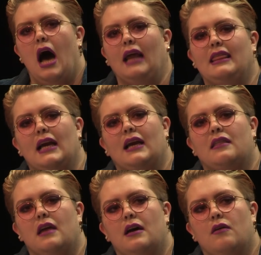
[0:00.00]
I think
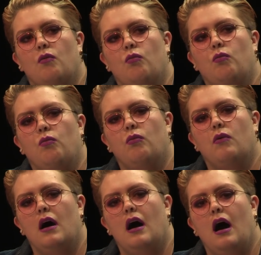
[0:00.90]
that
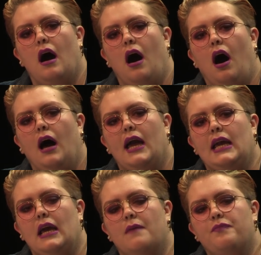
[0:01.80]

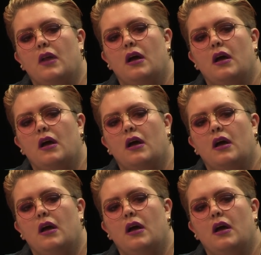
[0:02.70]
I